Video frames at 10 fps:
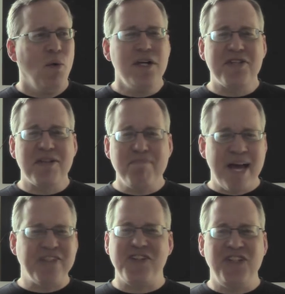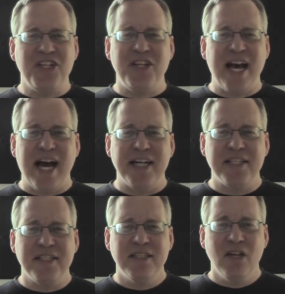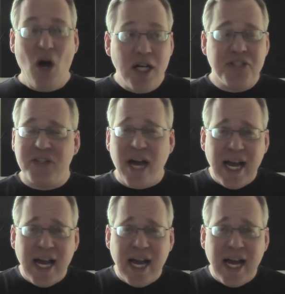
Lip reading: what is the message in that? Honestly,